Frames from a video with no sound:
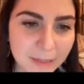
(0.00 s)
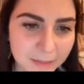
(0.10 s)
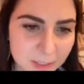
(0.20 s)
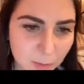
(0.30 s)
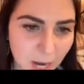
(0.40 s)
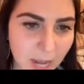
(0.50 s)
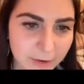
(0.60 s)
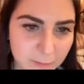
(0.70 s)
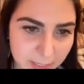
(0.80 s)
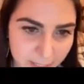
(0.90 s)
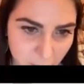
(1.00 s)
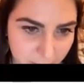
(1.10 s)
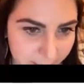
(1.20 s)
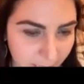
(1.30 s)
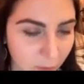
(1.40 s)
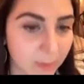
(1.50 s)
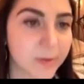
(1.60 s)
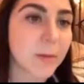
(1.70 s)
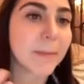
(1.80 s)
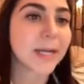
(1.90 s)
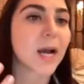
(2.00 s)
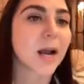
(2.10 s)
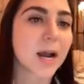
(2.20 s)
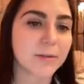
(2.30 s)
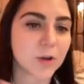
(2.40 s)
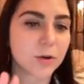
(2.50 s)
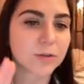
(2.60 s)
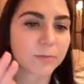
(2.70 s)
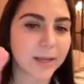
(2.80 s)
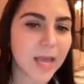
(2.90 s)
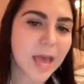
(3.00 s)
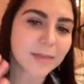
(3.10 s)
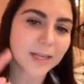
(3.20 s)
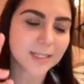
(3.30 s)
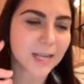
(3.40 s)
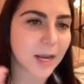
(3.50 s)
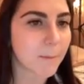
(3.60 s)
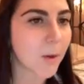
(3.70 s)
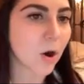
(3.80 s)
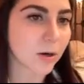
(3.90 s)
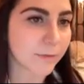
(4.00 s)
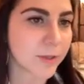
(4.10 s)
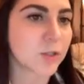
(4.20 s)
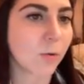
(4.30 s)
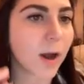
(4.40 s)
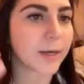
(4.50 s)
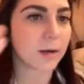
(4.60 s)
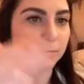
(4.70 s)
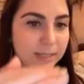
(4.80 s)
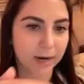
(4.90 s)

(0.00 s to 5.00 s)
And then this would kind of be like your midgut. Remember, the midgut kind of goes from like the second part of the duodenum